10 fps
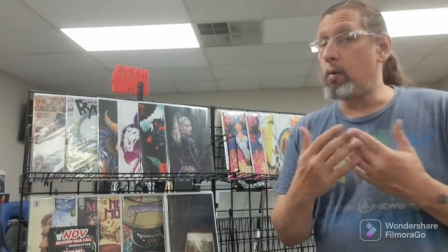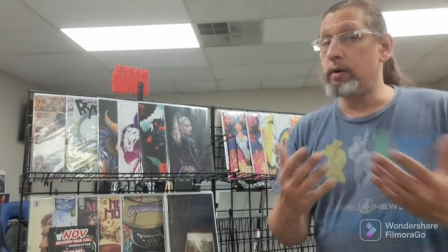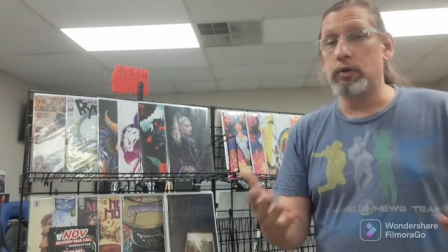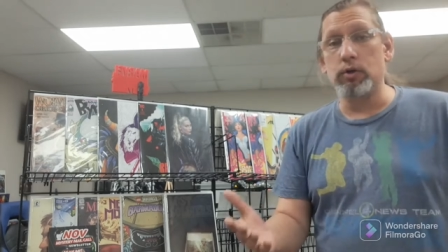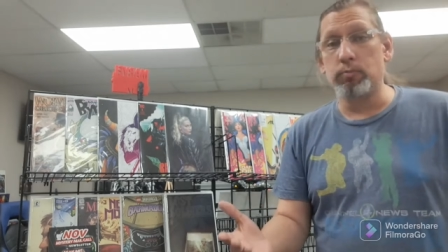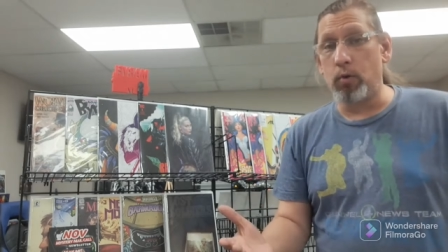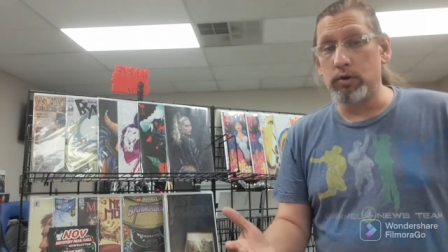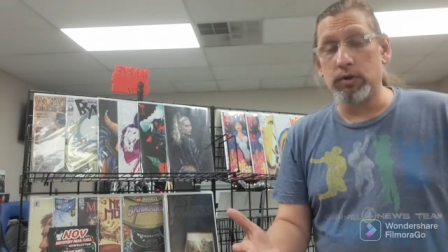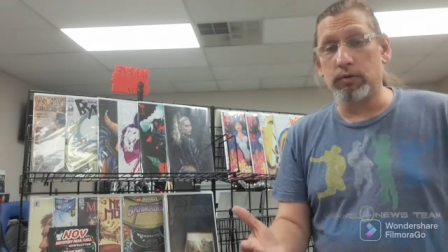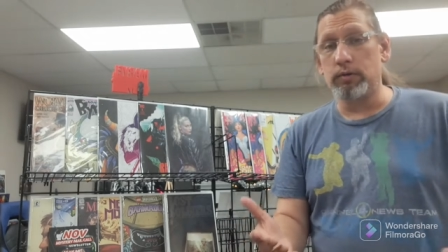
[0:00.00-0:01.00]
always use more
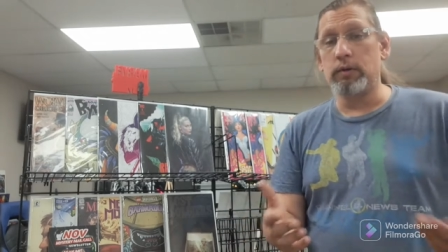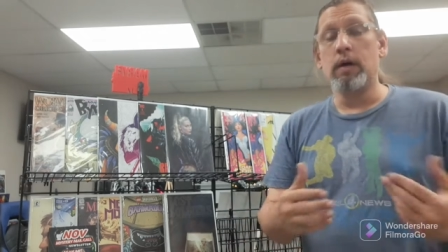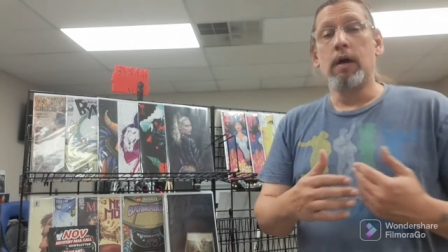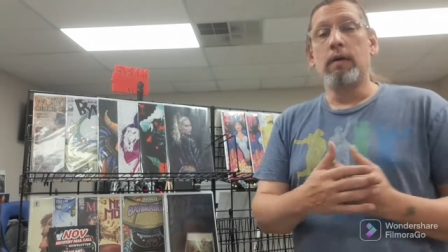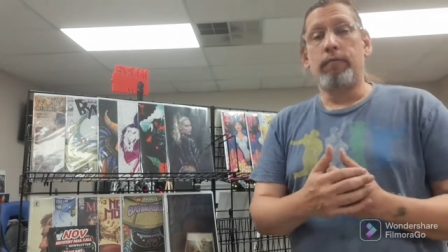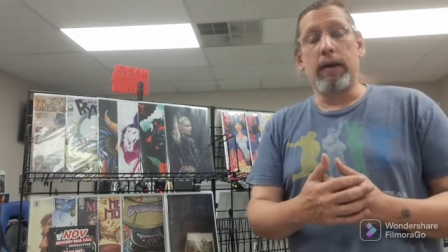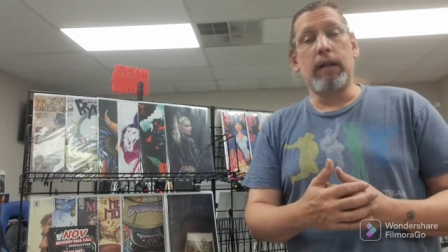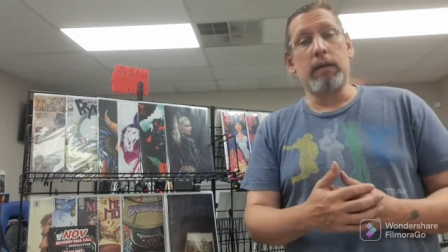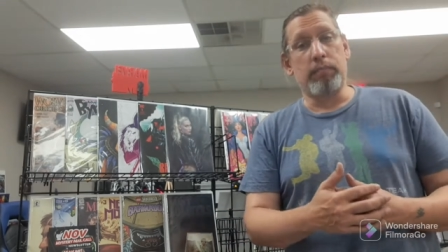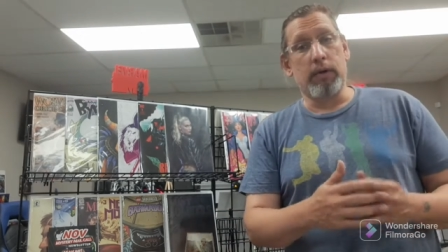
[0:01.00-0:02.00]

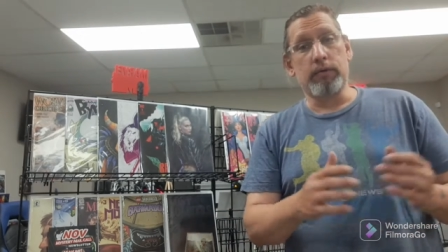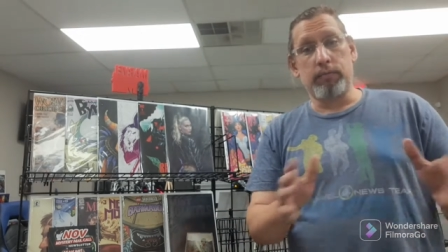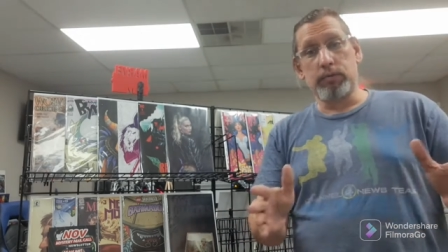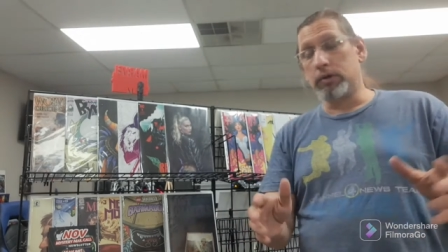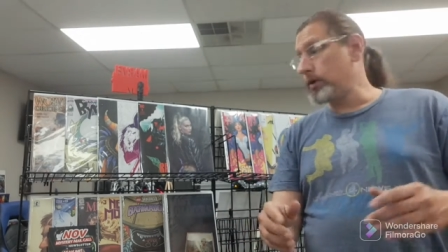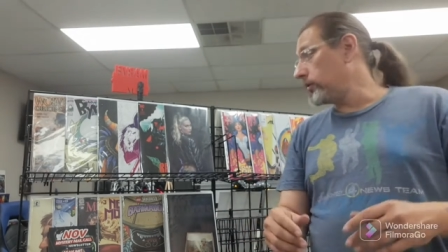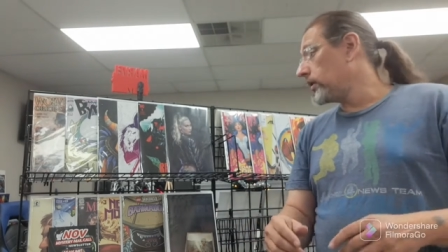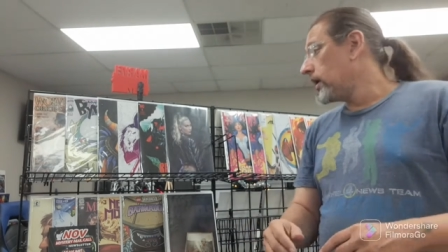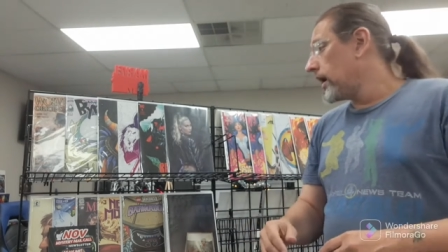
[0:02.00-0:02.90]
children-friendly books from Scoot.